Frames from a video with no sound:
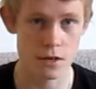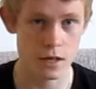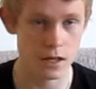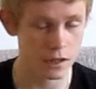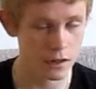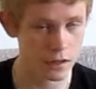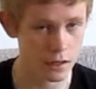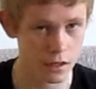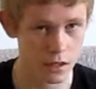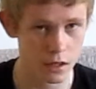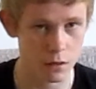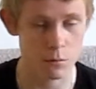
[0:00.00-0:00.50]
or
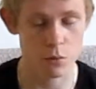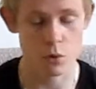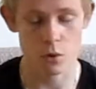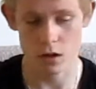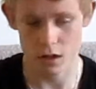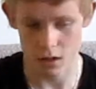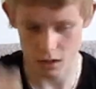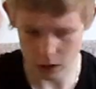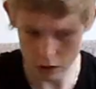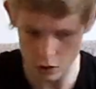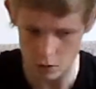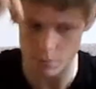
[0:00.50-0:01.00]
anything, put
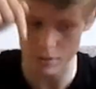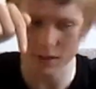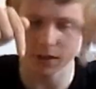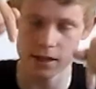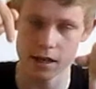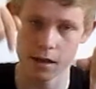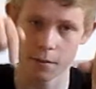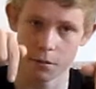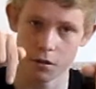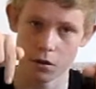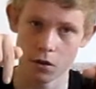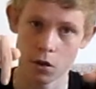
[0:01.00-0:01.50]
it in the comments
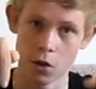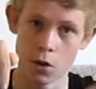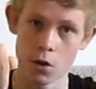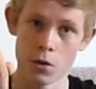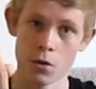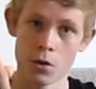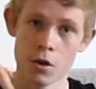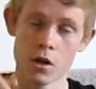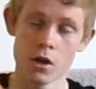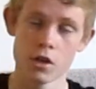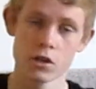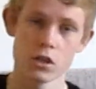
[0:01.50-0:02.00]
down
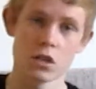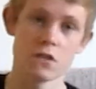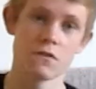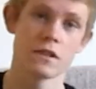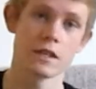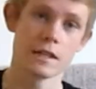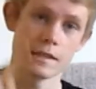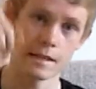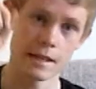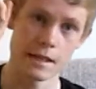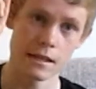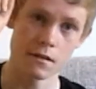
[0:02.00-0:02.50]
below. Don't
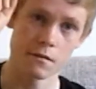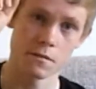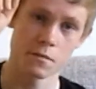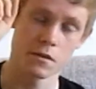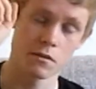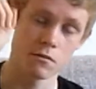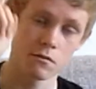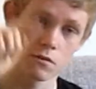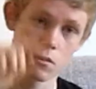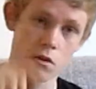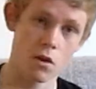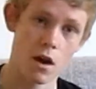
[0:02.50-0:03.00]
forget to hit the
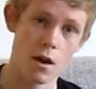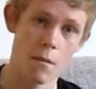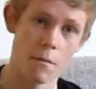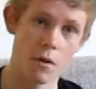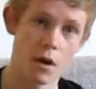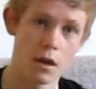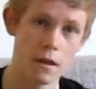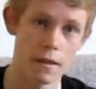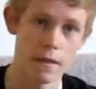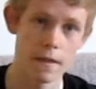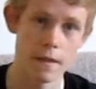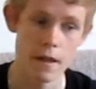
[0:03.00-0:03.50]
subscribe
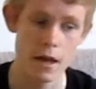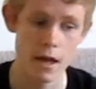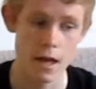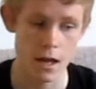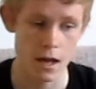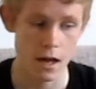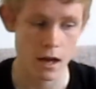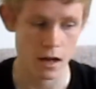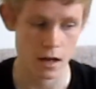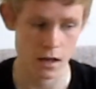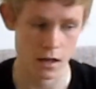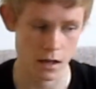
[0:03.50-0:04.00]
button.
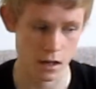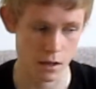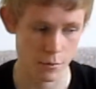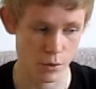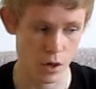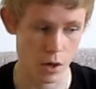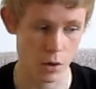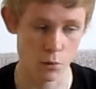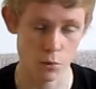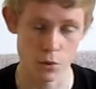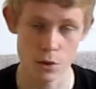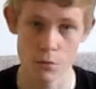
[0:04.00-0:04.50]

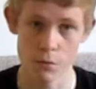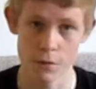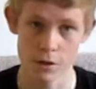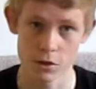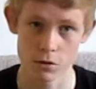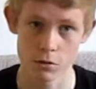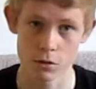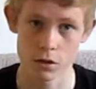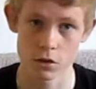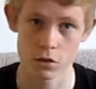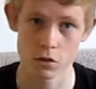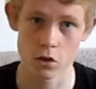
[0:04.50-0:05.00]
I will be
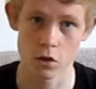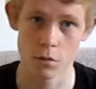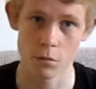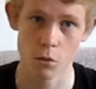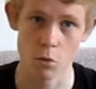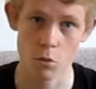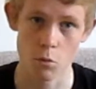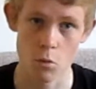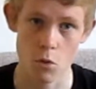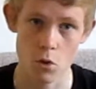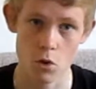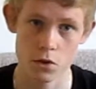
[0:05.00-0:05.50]
doing a lot
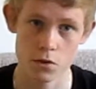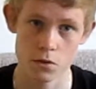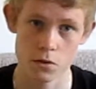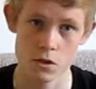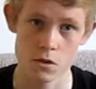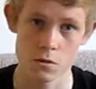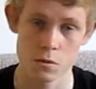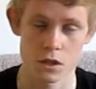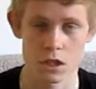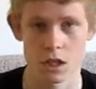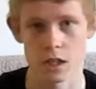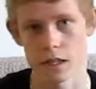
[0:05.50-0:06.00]
more
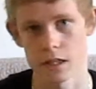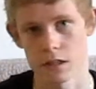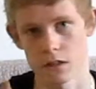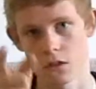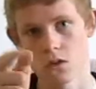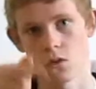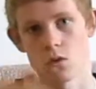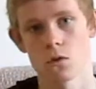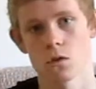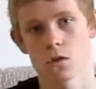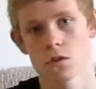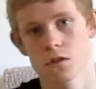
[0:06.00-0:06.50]
walkthroughs, which I need
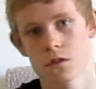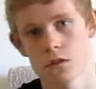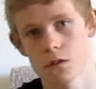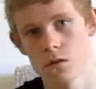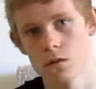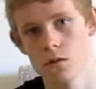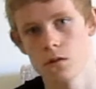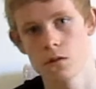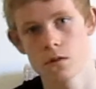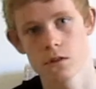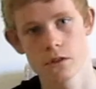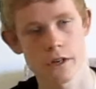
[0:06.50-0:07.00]
to talk to
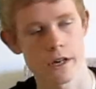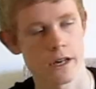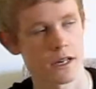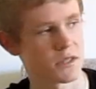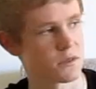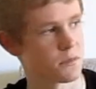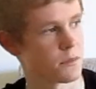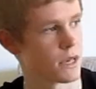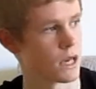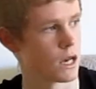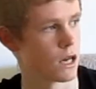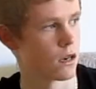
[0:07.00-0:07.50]
you
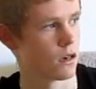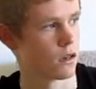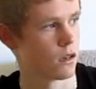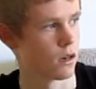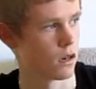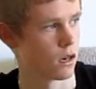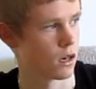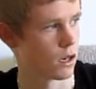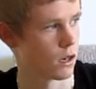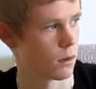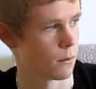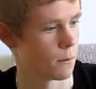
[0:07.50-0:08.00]
guys about.
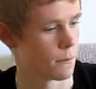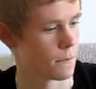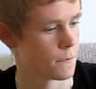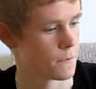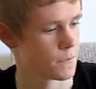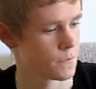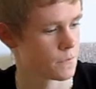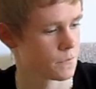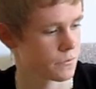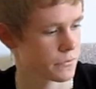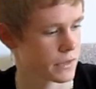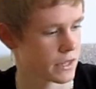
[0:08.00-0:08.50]

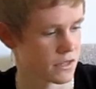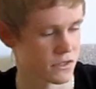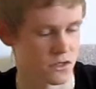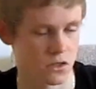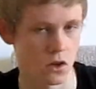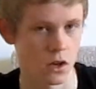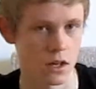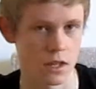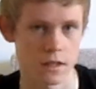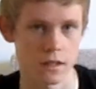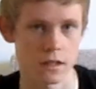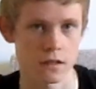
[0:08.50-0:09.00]
It's
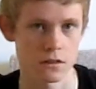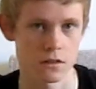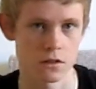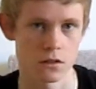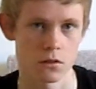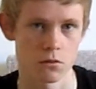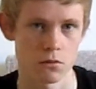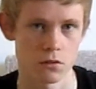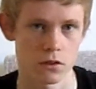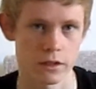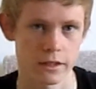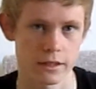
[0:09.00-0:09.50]
not a thing to
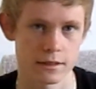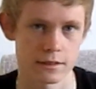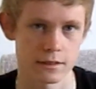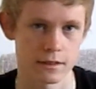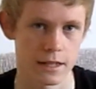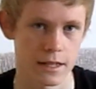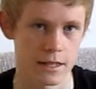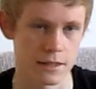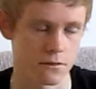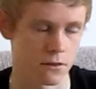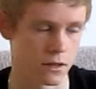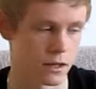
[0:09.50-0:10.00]
do with like the
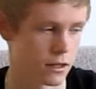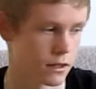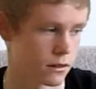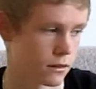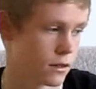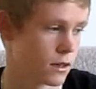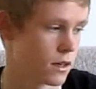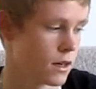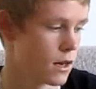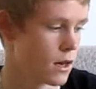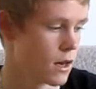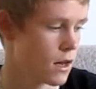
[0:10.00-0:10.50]
laser and
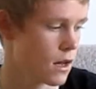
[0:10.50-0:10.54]
everything.